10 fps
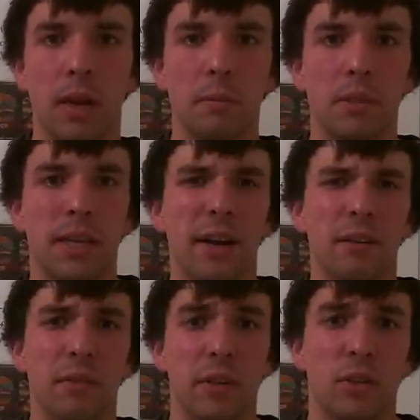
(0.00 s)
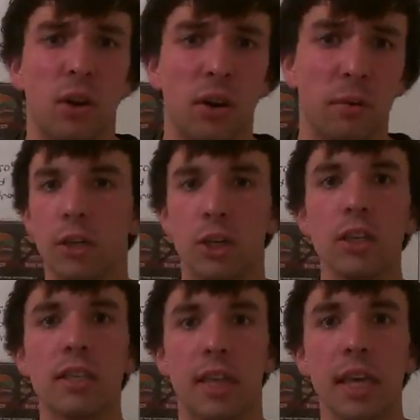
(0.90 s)
I'm scared of the dark.
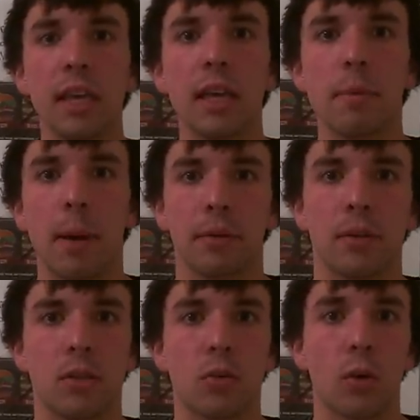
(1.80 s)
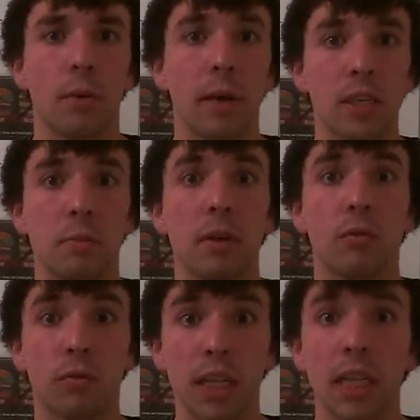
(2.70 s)
Just thinking about this story makes me
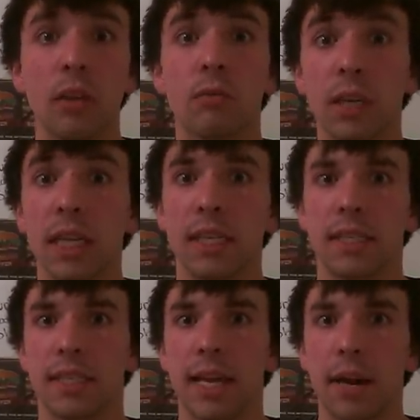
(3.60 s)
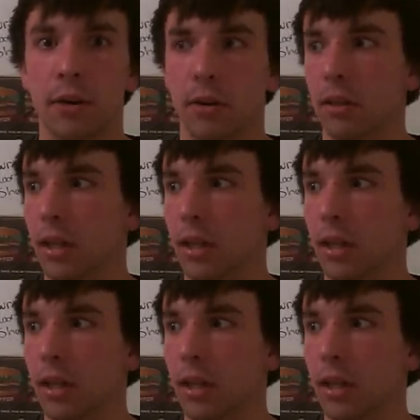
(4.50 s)
really, really scared.